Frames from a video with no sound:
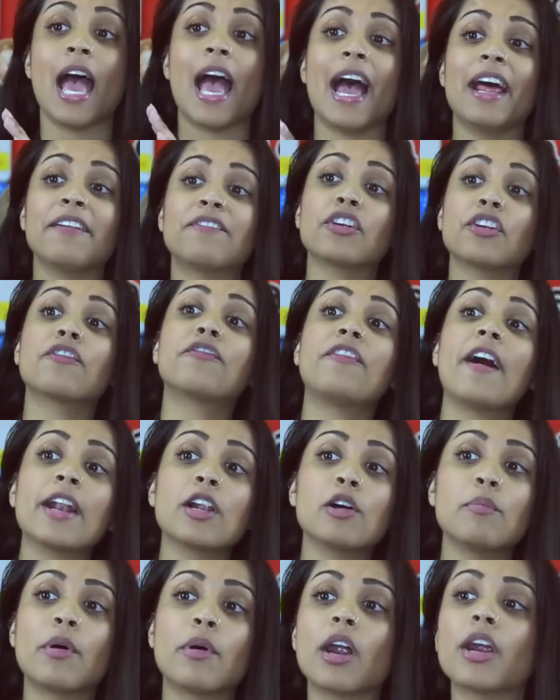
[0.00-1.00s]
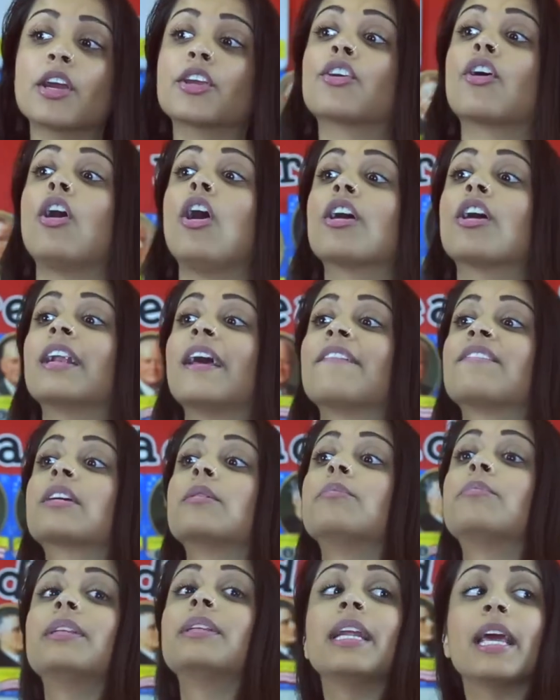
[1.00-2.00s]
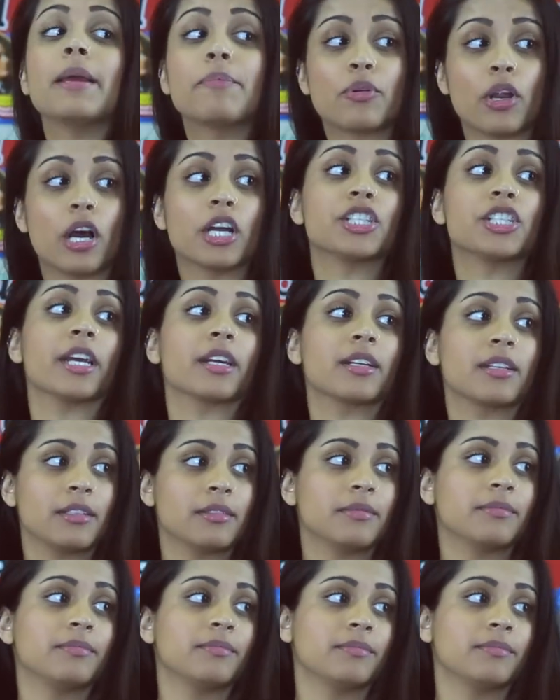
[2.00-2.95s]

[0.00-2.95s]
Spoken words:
And for a final mark, you're all gonna have to complete a project.